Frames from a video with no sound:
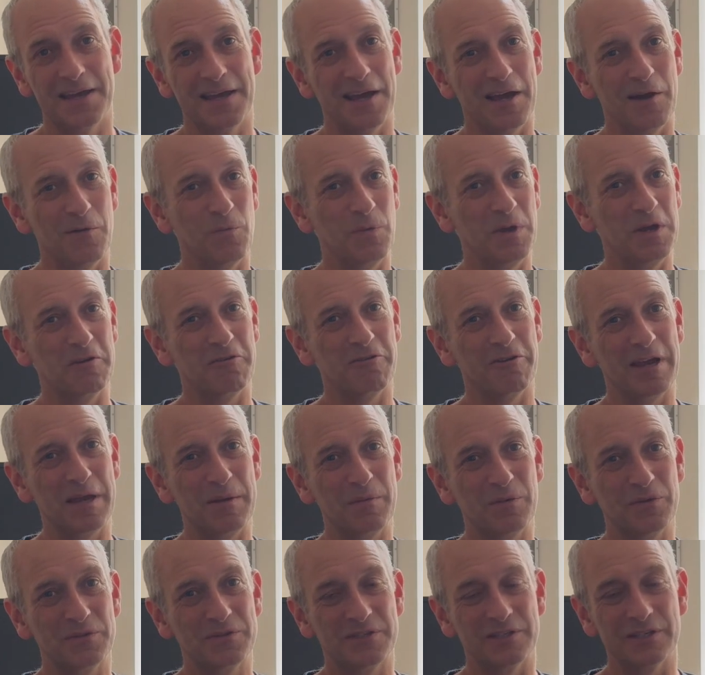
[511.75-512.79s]
And we were
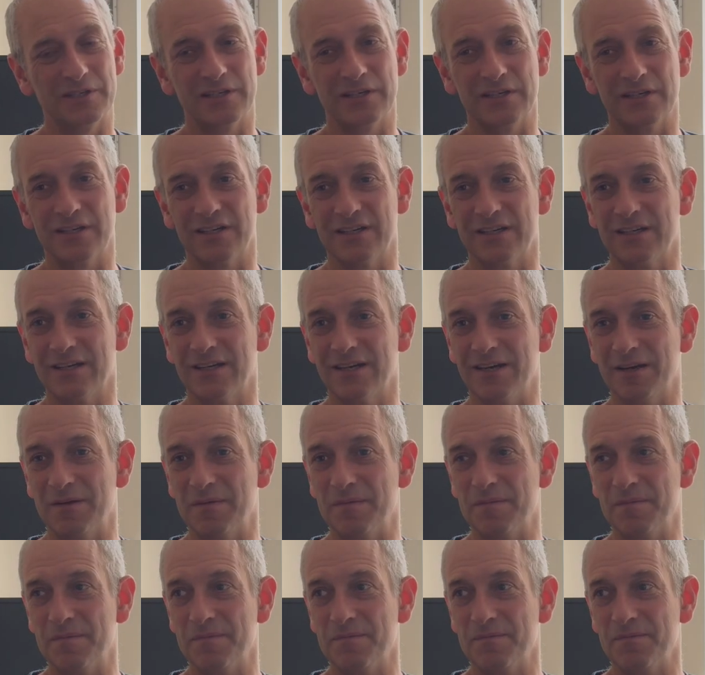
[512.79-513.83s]
able to
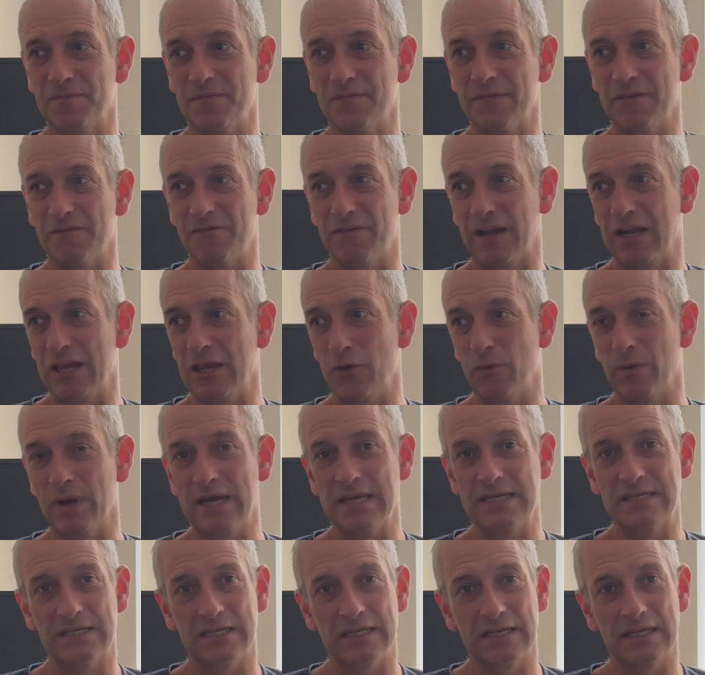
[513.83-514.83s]
evaluate